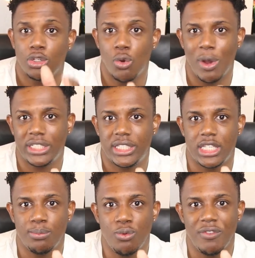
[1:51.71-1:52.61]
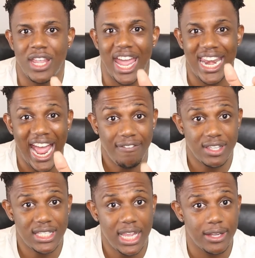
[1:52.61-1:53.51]
To go watch this movie. And I have
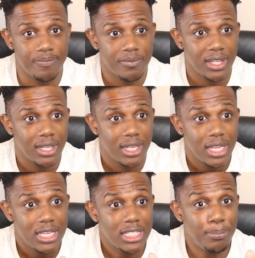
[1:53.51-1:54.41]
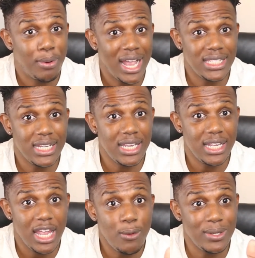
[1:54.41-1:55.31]
to say,
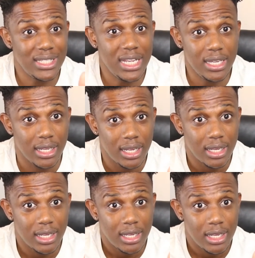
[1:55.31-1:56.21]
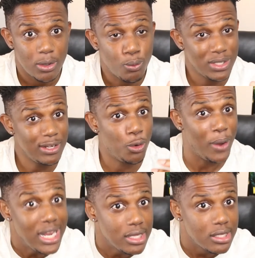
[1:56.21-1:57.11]
surprisingly, it was good. Was it
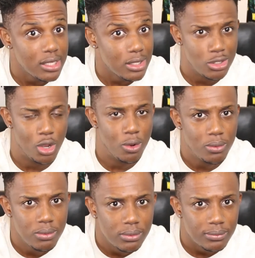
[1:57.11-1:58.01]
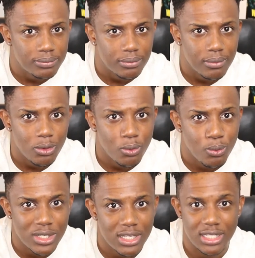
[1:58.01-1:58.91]
great? No.
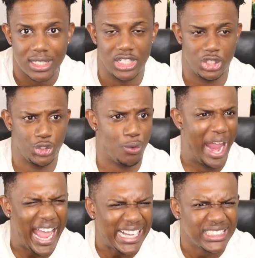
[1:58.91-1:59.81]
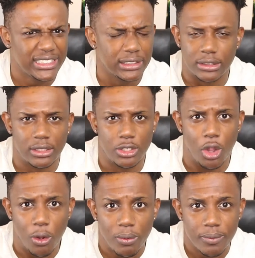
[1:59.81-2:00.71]
Was it trash?
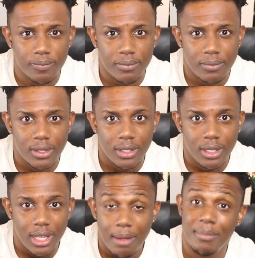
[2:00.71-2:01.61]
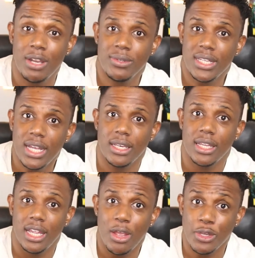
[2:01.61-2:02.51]
No. But it was good.
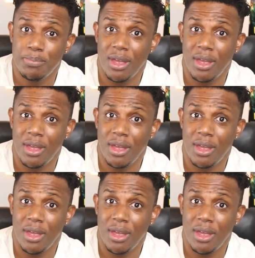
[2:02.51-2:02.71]
It was